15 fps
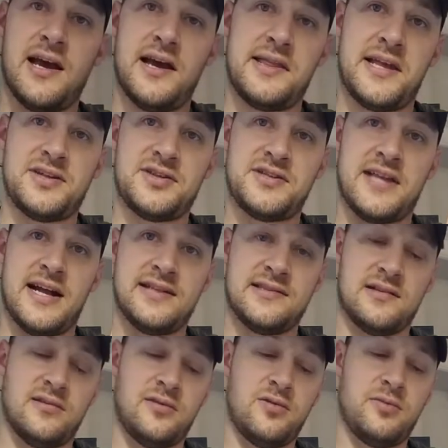and that just adds a
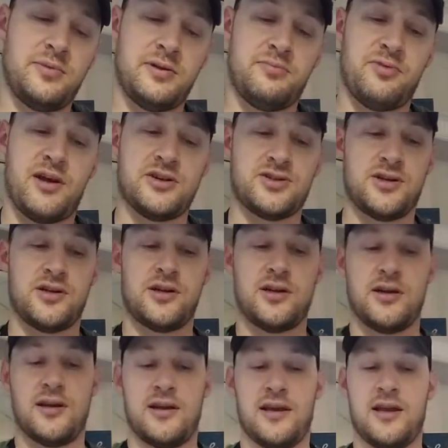little bit of pressure
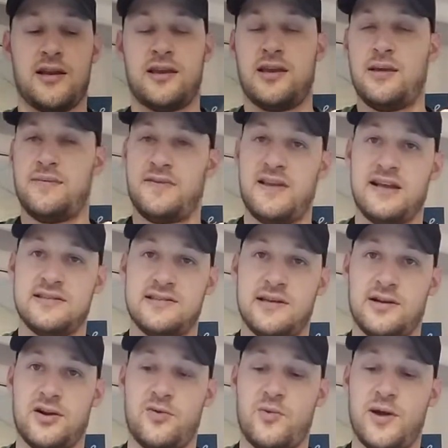and keeps that
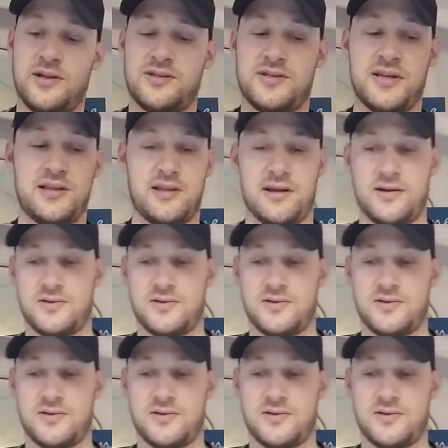sucker wedged in there.